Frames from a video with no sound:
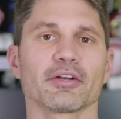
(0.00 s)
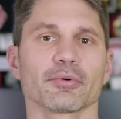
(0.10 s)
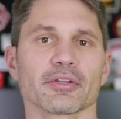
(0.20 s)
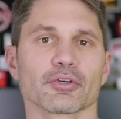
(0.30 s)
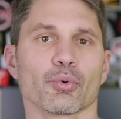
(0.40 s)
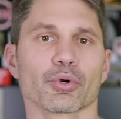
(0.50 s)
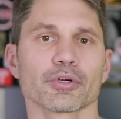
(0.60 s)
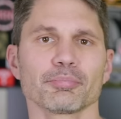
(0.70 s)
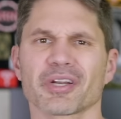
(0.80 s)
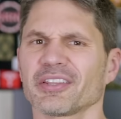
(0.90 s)
around the corner,
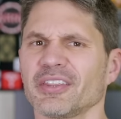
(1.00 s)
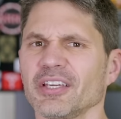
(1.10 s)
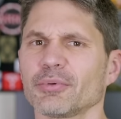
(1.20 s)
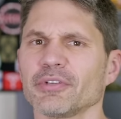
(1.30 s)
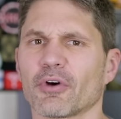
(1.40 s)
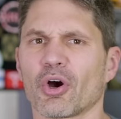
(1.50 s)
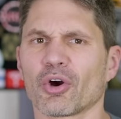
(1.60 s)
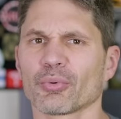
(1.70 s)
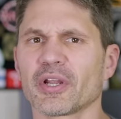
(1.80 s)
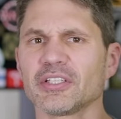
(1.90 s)
but I think we've
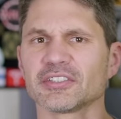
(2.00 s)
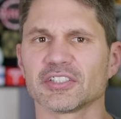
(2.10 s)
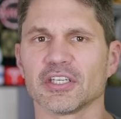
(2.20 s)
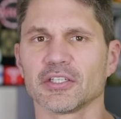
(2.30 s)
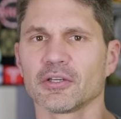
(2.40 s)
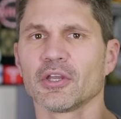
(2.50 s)
already seen